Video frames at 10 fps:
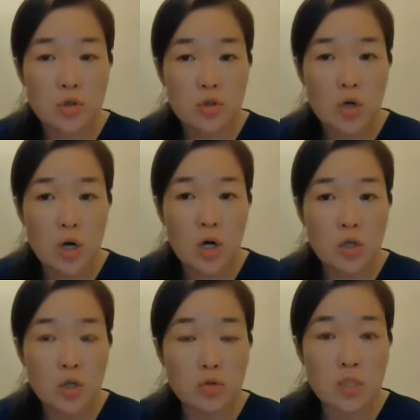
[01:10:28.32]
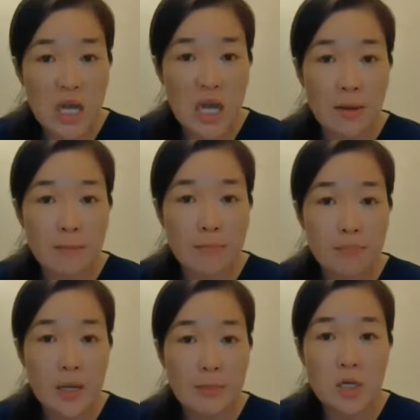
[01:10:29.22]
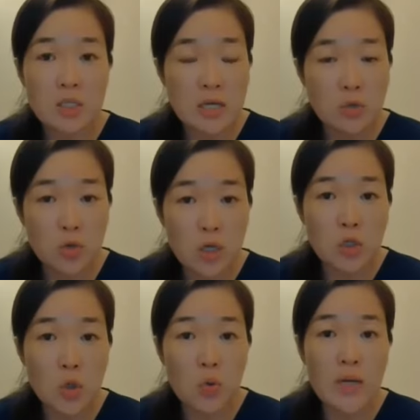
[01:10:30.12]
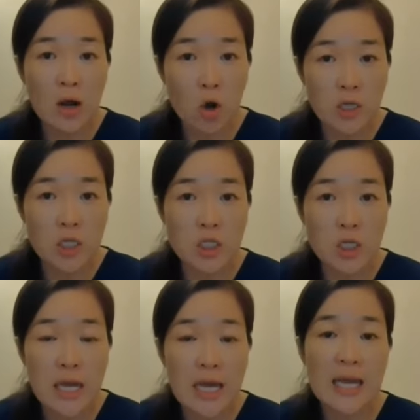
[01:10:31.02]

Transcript: uh, not to take because I do not know their condition.